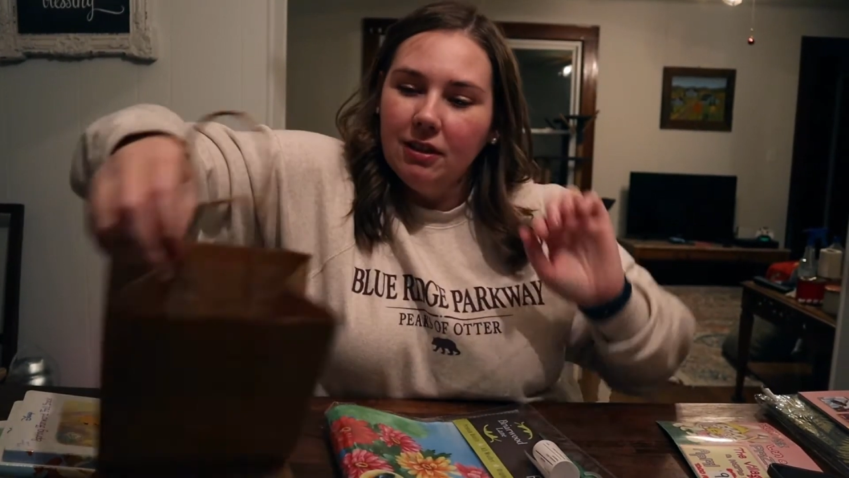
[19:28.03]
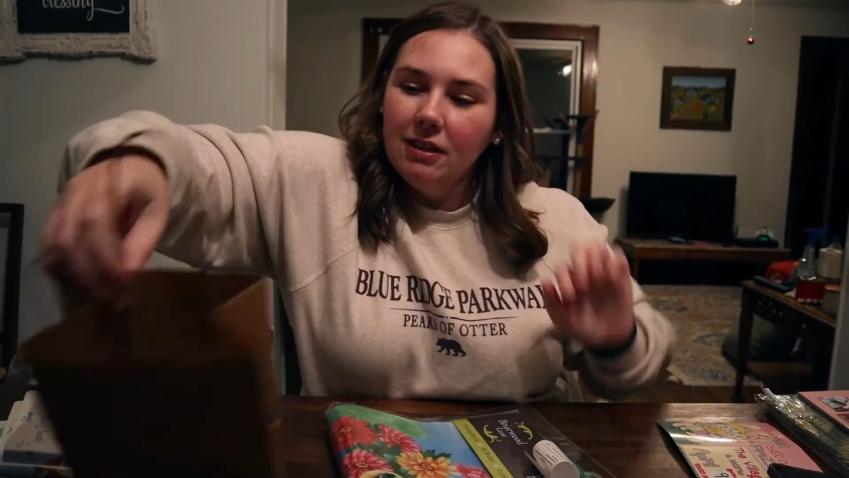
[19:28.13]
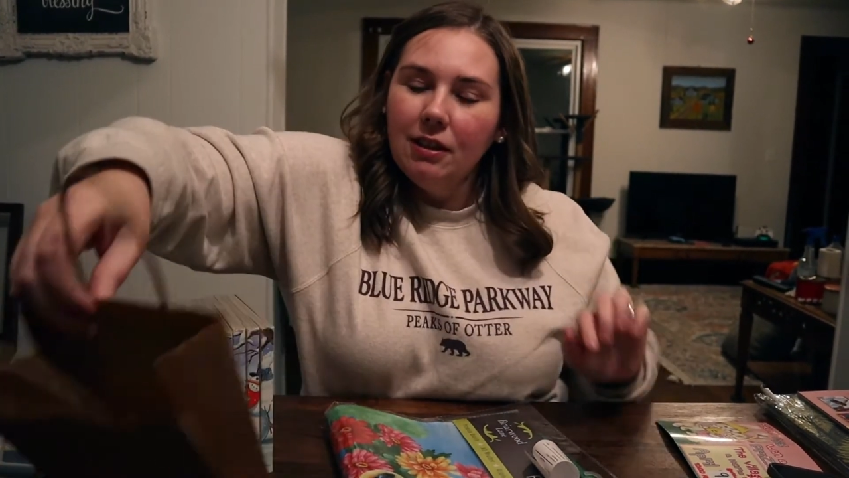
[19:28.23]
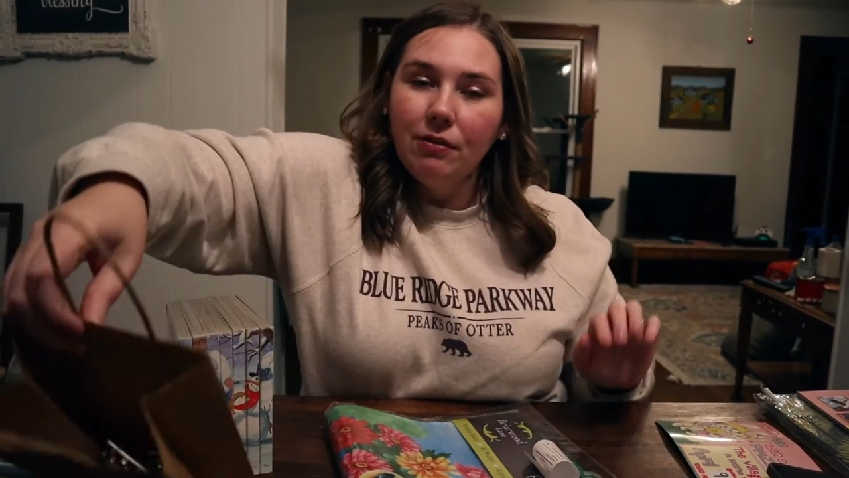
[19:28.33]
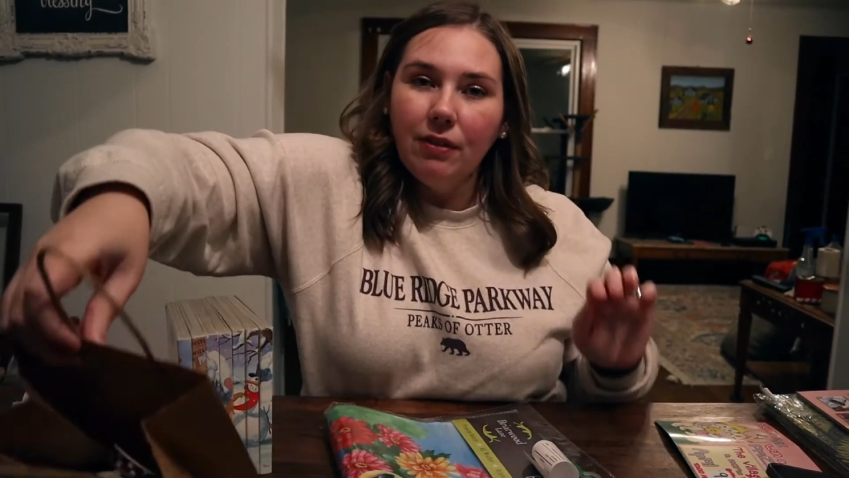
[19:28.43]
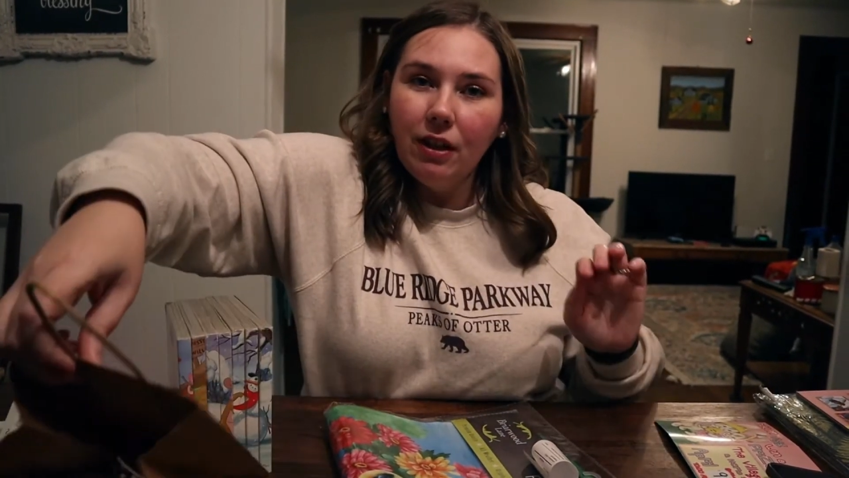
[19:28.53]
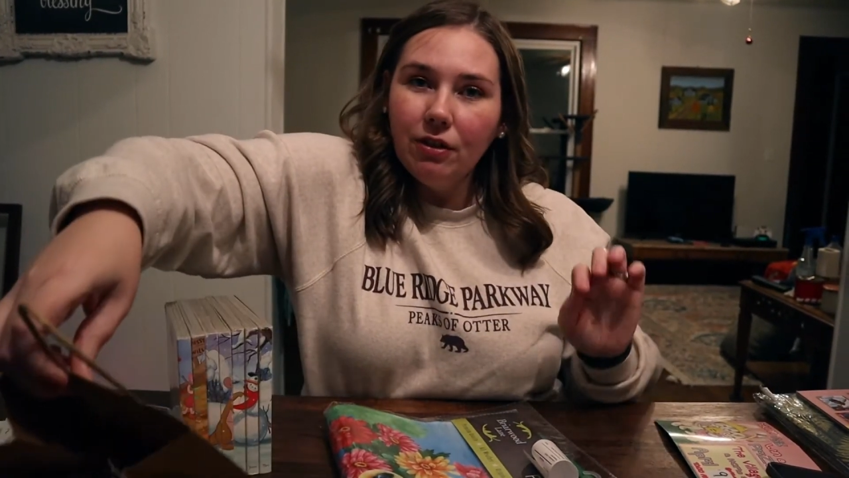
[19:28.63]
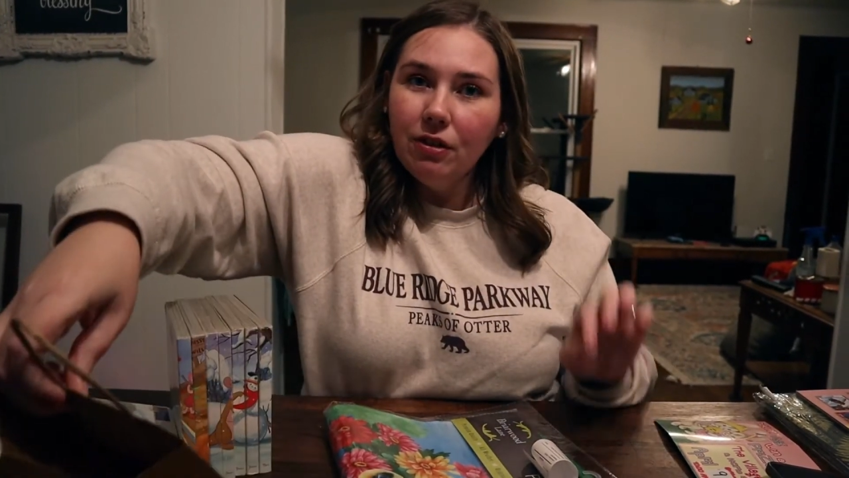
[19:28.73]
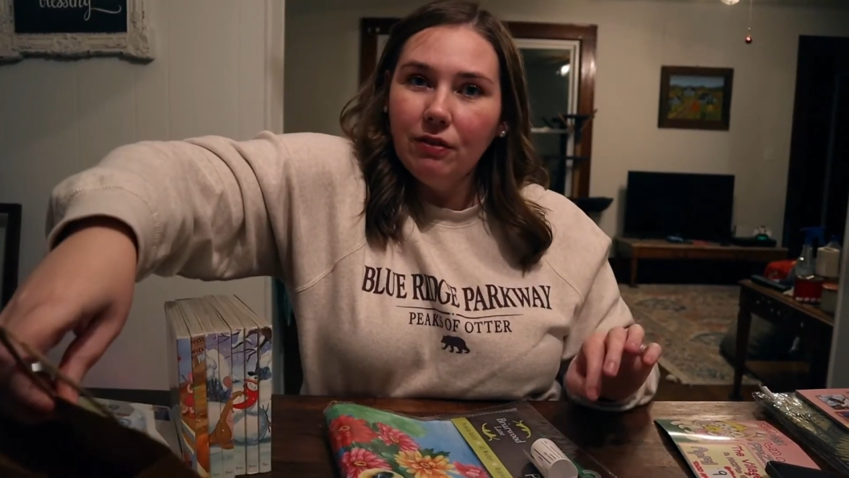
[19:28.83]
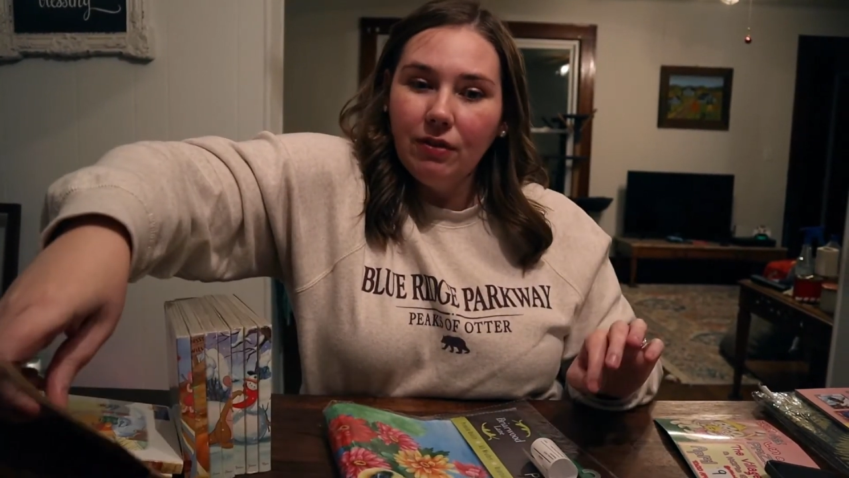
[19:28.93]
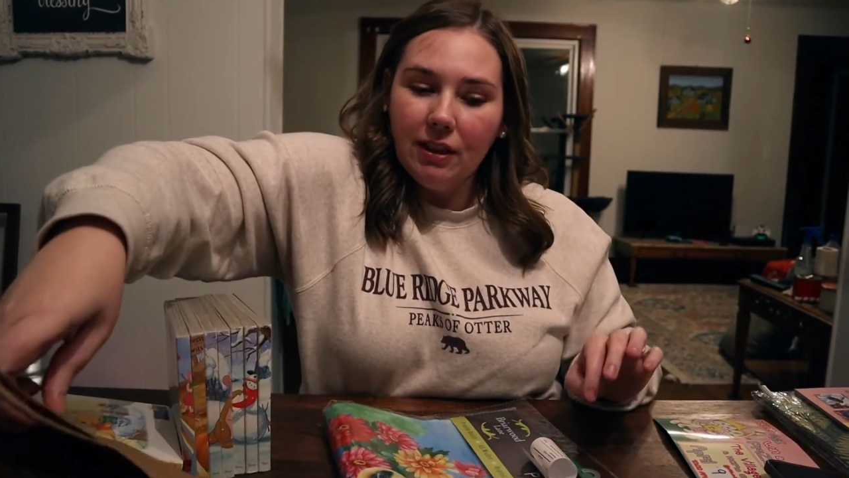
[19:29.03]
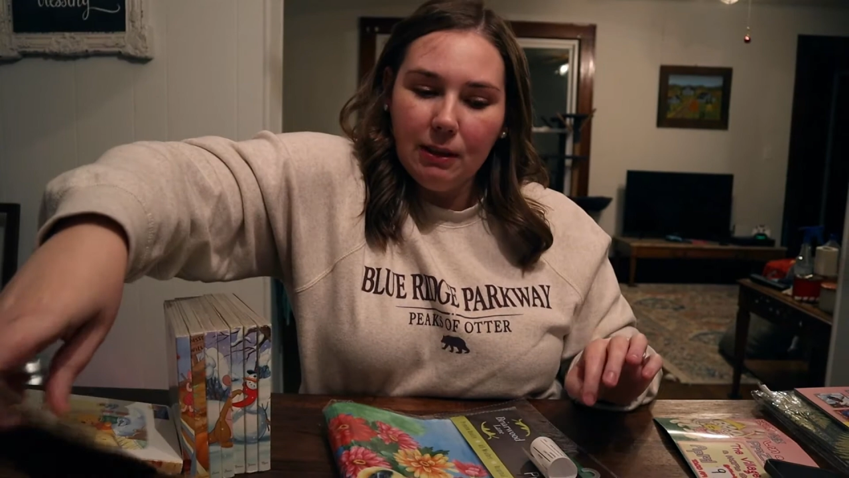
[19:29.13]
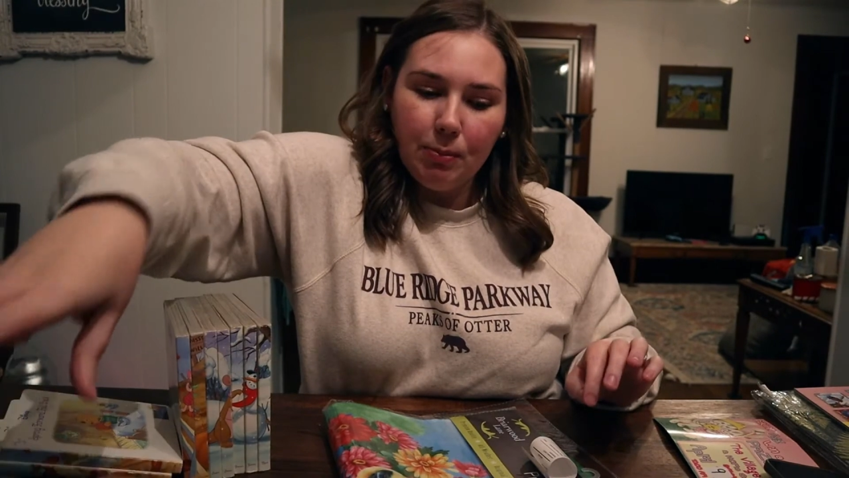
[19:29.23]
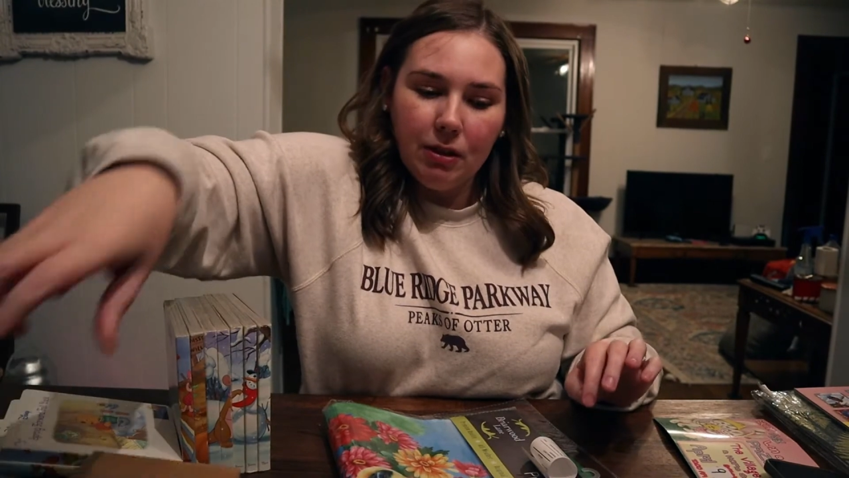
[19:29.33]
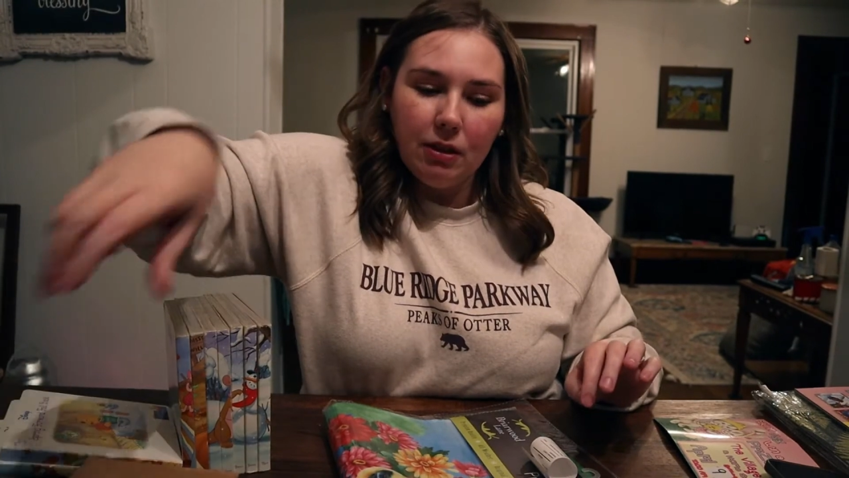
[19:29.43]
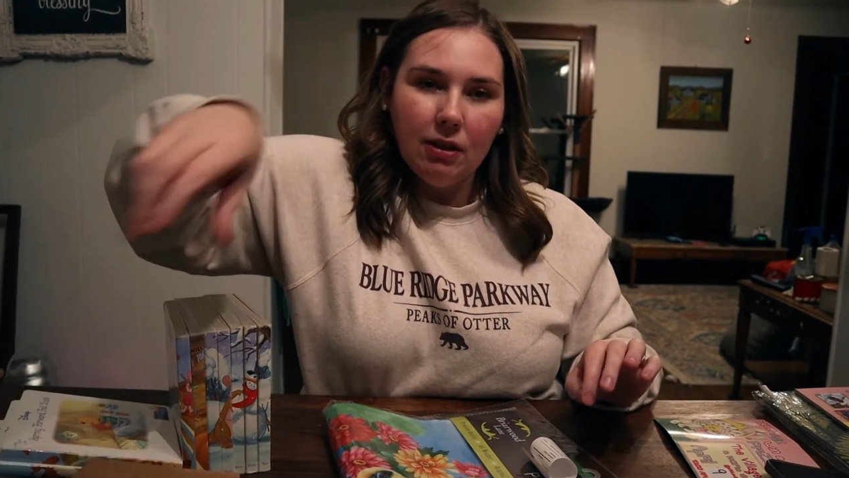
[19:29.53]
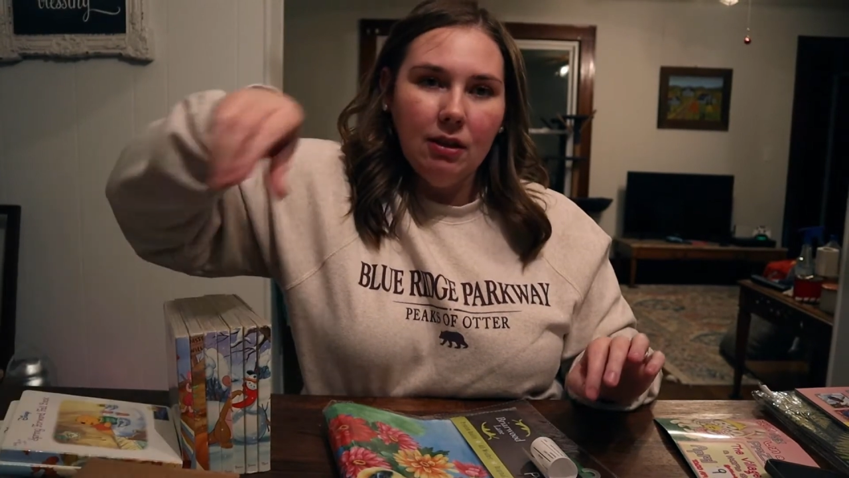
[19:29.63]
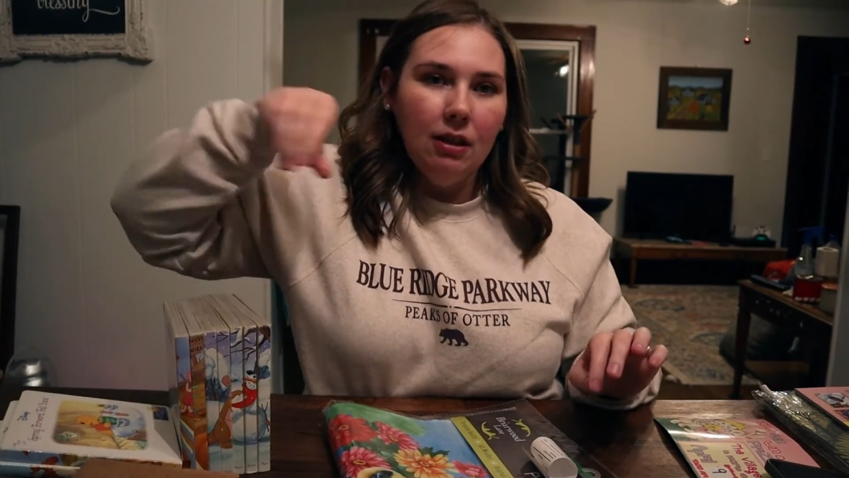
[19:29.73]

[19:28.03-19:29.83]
So find her on Facebook